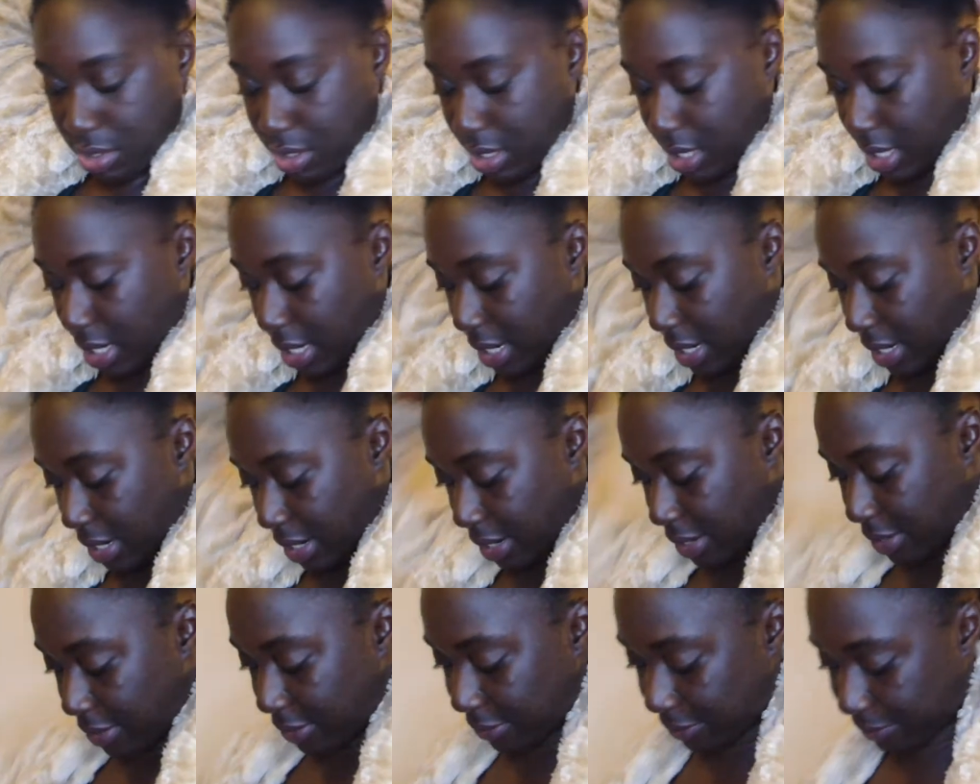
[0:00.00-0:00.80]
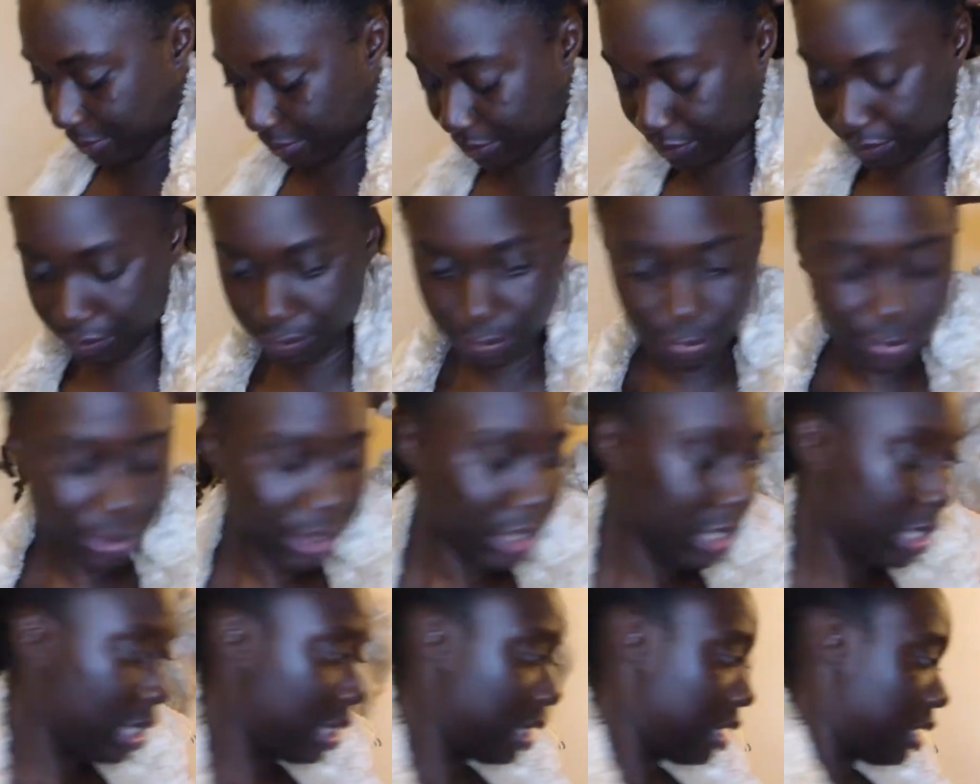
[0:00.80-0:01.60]
of the hair,
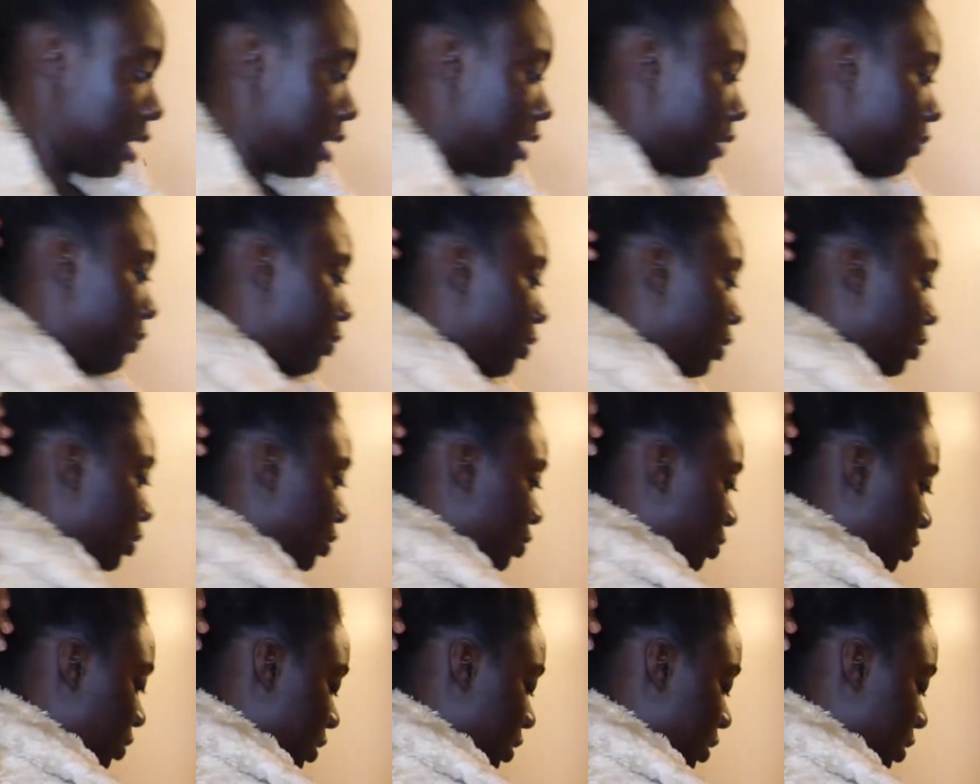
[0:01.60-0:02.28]
if we,